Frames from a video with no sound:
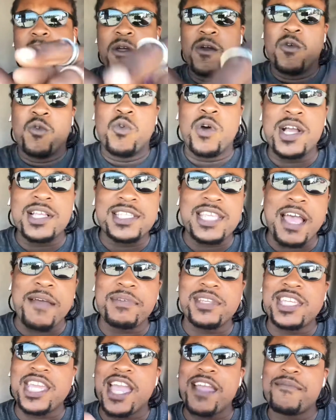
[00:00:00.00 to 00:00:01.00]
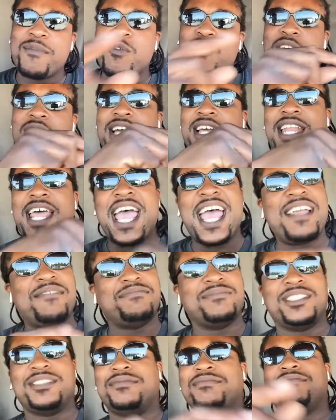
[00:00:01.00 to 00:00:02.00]
Once I became aware of that,
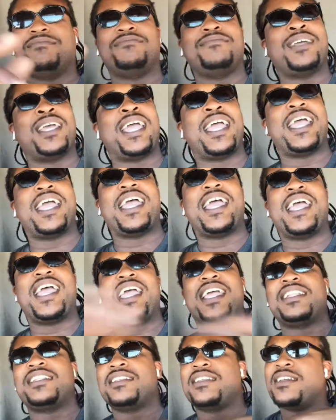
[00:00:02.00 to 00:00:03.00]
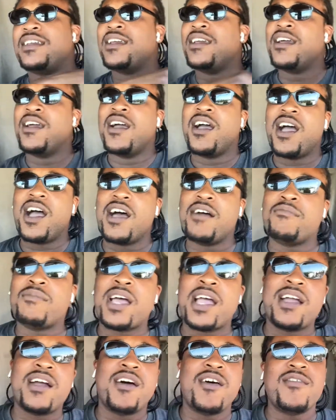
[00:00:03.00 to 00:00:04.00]
man, I'm
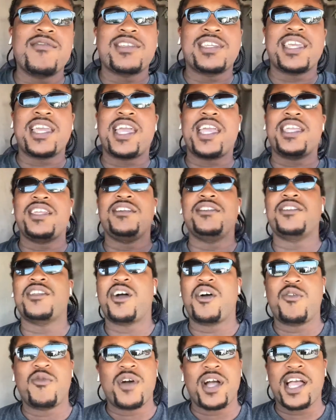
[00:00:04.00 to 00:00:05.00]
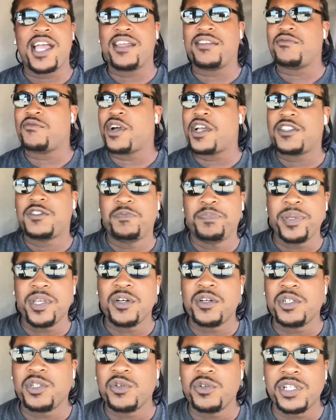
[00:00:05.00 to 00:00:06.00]
like, okay, you know what? What's
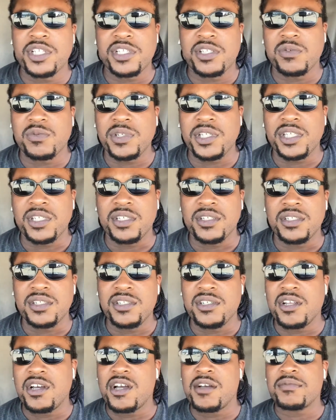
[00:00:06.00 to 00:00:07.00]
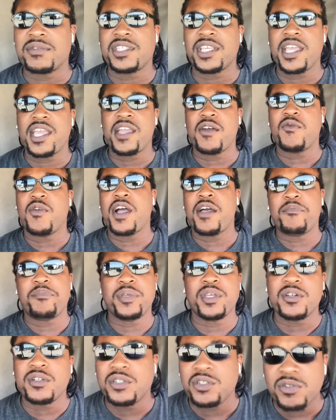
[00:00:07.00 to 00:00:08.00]
bill due this week? You know what I'm saying? What
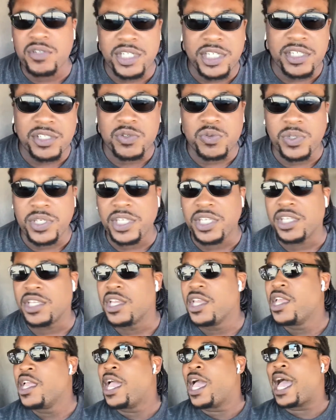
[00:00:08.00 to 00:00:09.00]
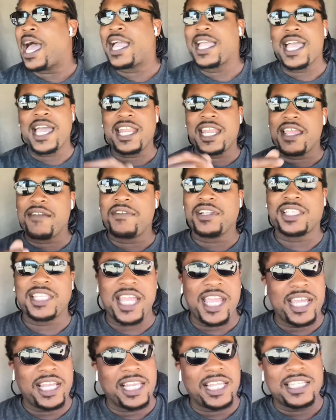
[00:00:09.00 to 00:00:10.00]
bill due this week? I got
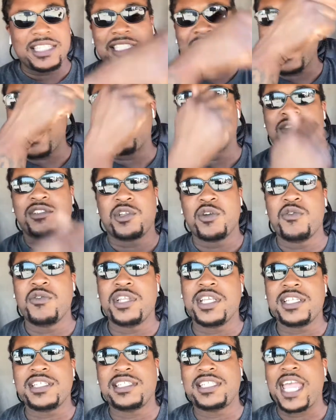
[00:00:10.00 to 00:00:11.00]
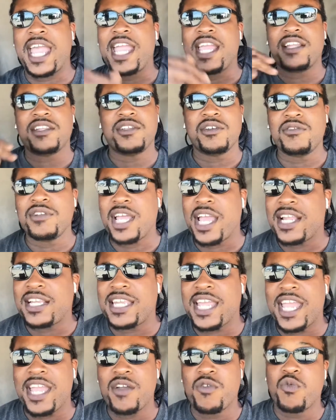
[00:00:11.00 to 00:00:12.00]
everything listed out. Do this date, do that
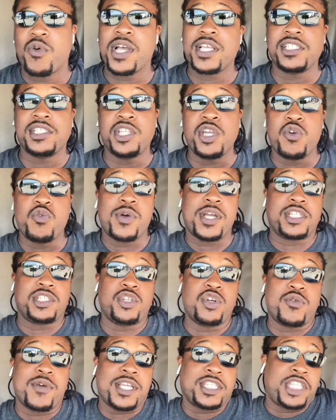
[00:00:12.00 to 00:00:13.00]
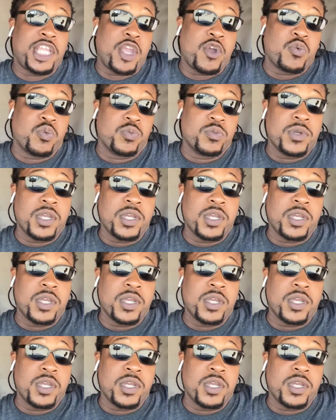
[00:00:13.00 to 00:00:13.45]
date. What's due? What's due? What's due?